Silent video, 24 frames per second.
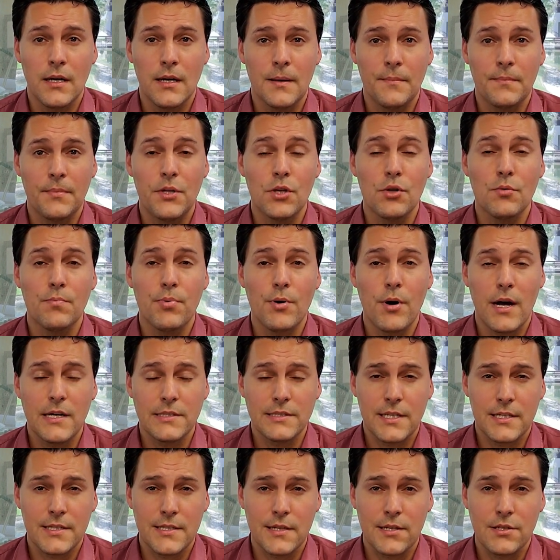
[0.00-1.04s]
due
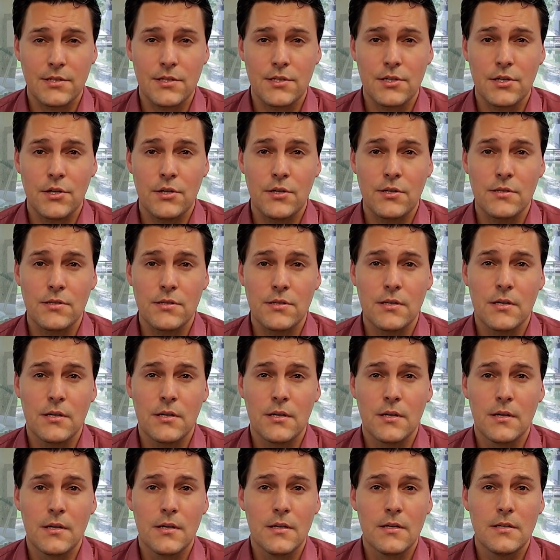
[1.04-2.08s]
process concerns.
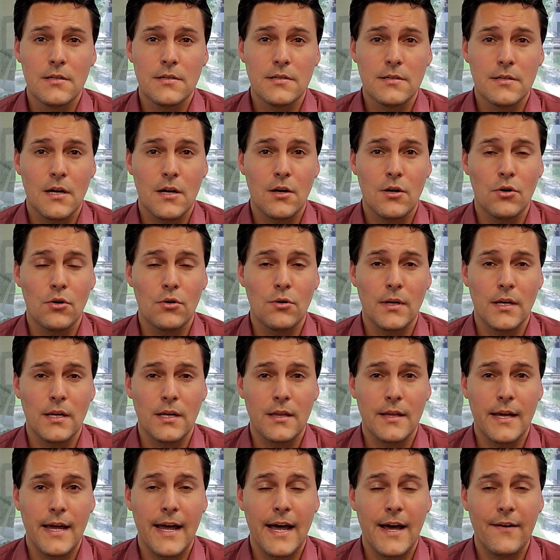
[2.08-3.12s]
So
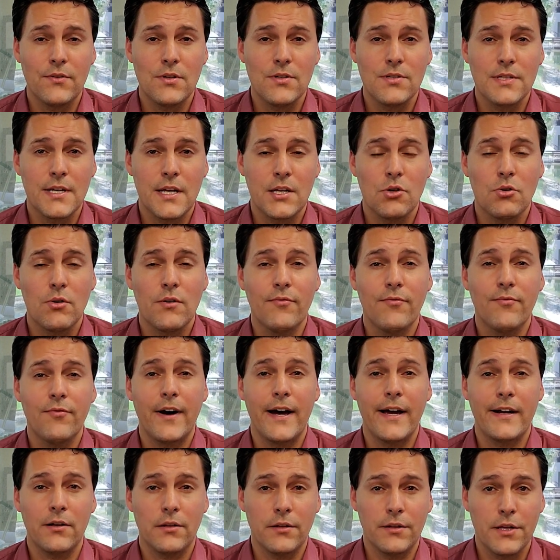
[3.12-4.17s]
they have to send you a
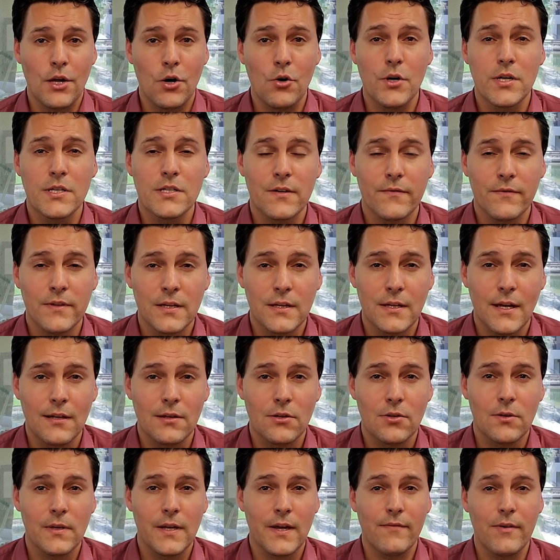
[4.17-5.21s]
final notice of intent
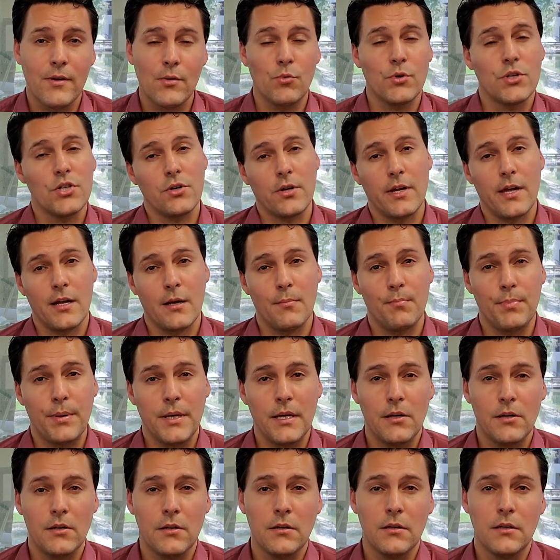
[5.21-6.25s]
to levy, which you can
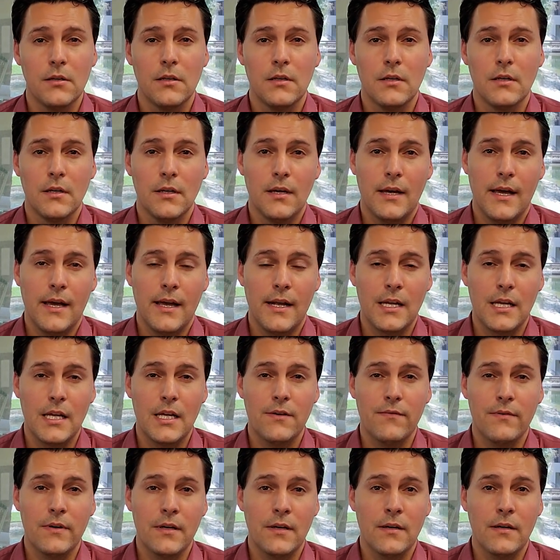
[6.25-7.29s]
appeal and
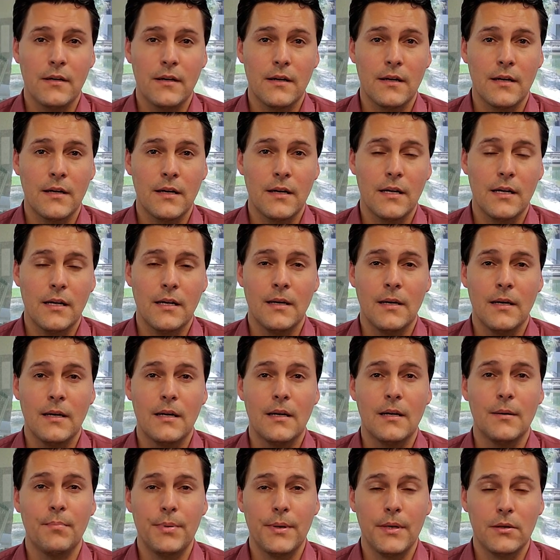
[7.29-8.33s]
even
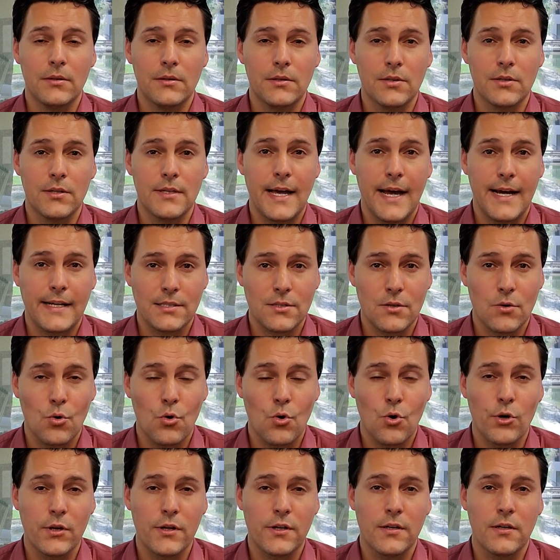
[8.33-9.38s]
appeal to tax
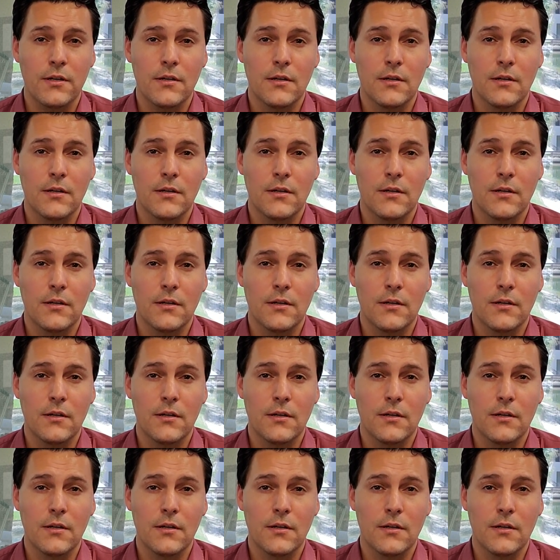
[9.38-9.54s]
court